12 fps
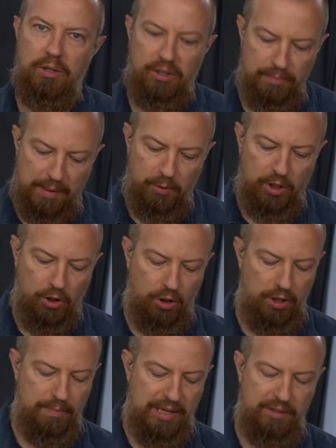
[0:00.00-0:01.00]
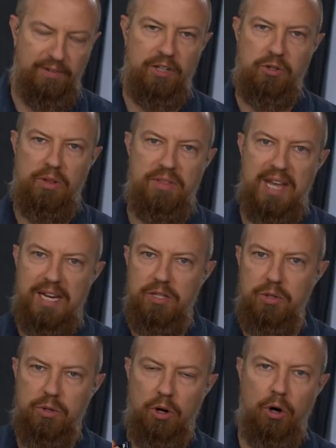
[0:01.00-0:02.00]
memory card manufacturer. They
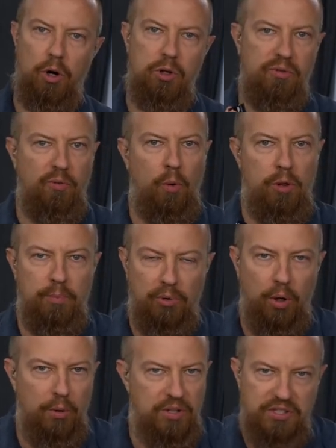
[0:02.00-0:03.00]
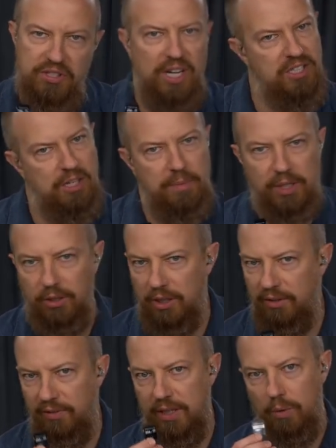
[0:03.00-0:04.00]
do cards for the pro. This is not something you're
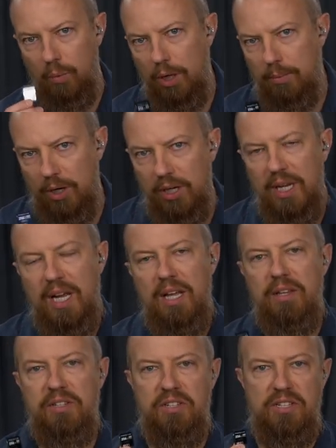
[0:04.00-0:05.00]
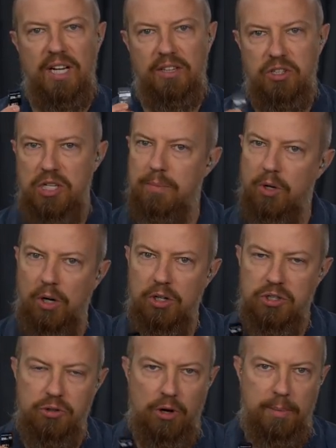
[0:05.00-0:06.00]
going to find at Walmart. This is not the cheap
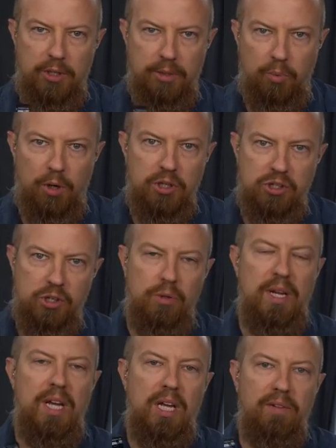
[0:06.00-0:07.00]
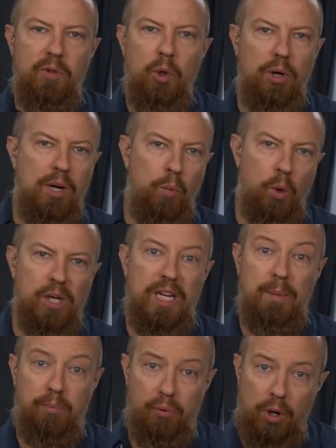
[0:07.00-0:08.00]
cards to drop in your point and shoot. If you are a
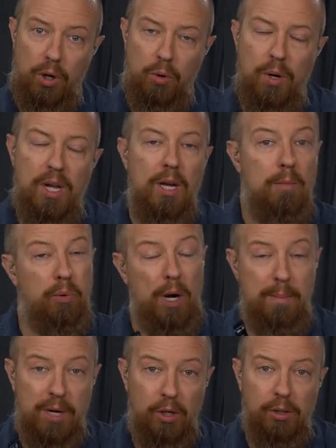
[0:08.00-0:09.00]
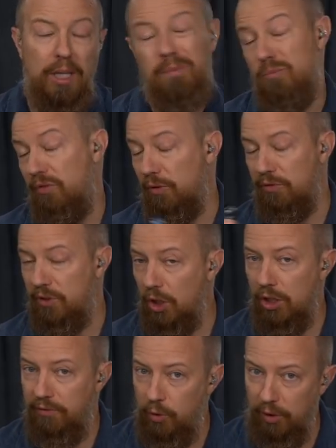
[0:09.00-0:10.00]
working pro, primarily for
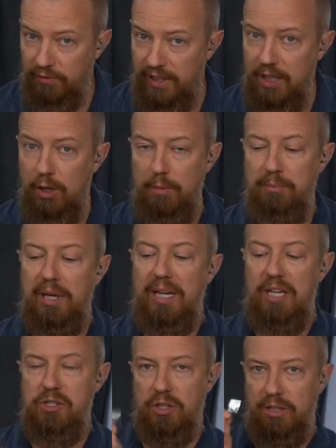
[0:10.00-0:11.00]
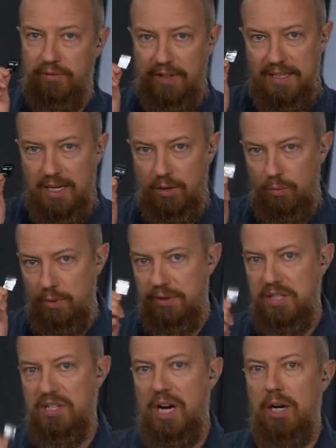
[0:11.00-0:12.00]
photography or video, but as you're going to find out with
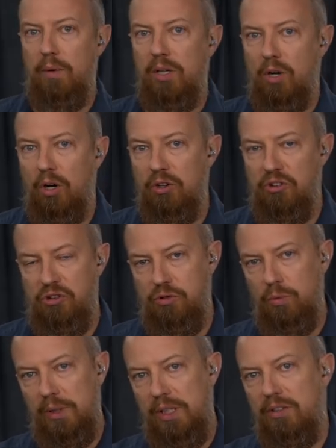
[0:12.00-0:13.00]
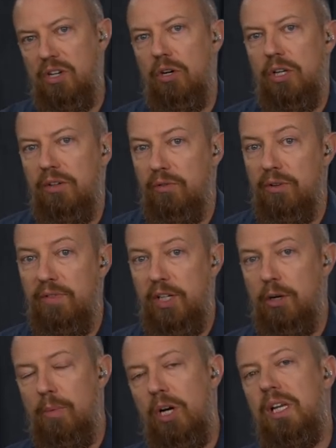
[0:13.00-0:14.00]
these higher end cards, this is really targeted for the
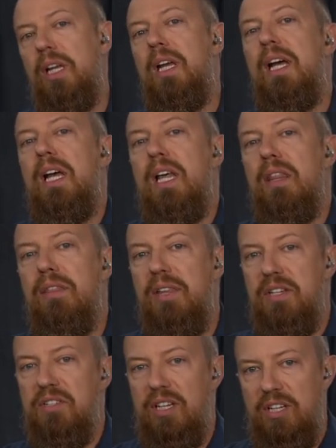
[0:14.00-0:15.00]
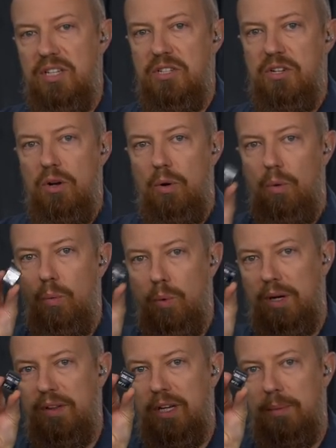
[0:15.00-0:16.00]
video market. This is
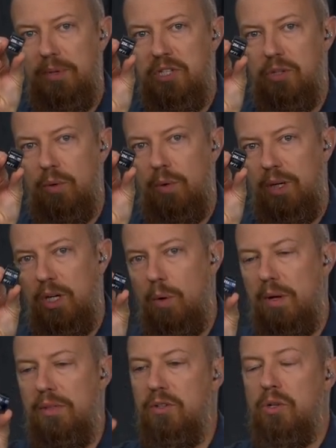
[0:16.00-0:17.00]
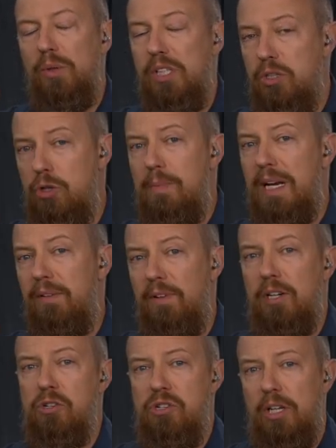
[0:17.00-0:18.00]
one of the companies you're going to want to go with. There's only two
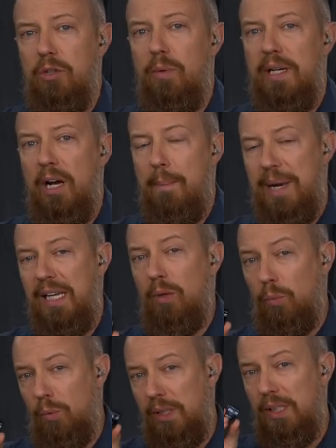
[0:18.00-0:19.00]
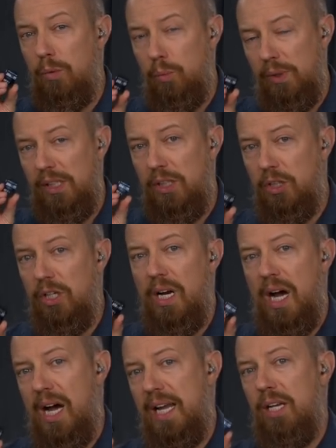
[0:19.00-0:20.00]
manufacturers out there right now making really, really good
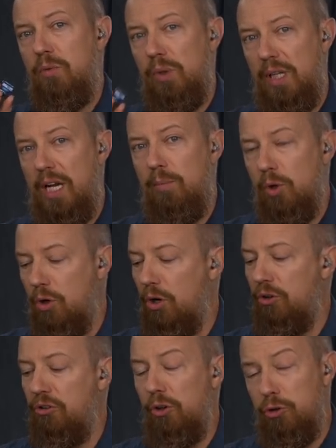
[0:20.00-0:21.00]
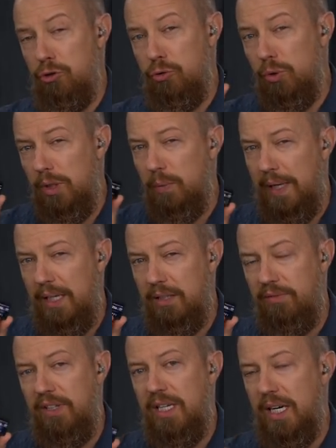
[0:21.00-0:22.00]
high-end reliable cards that are truly rated
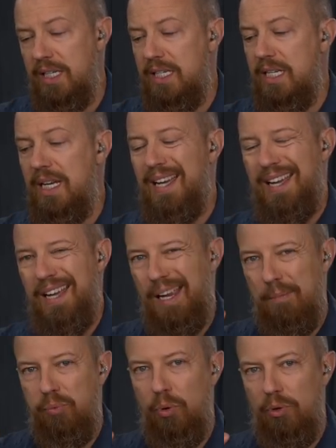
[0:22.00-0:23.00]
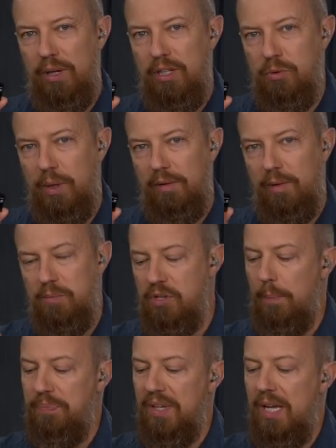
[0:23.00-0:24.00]
to V90 and ProGrade is one of them.
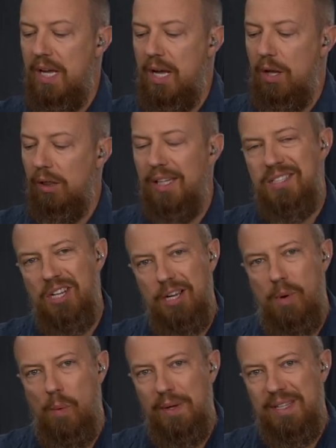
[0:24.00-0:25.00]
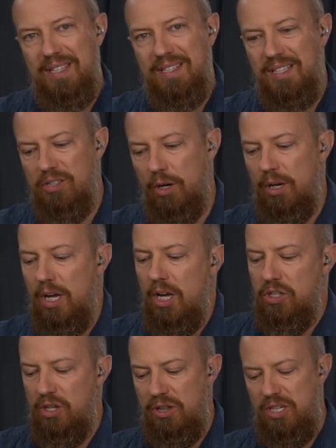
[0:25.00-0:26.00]
So let's talk about what these things are.
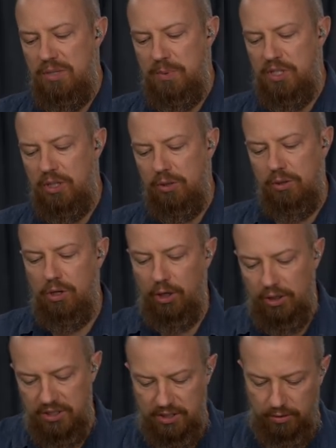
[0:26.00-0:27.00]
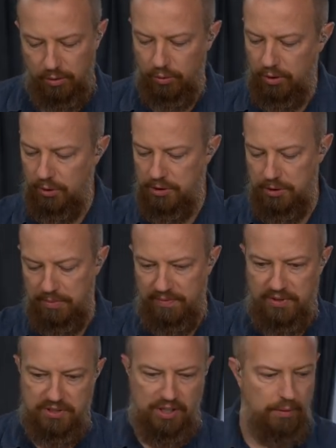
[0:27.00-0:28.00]
So this particular card, let's get a little close-up of
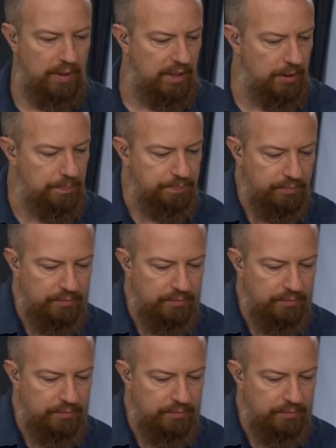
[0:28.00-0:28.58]
this guy right here.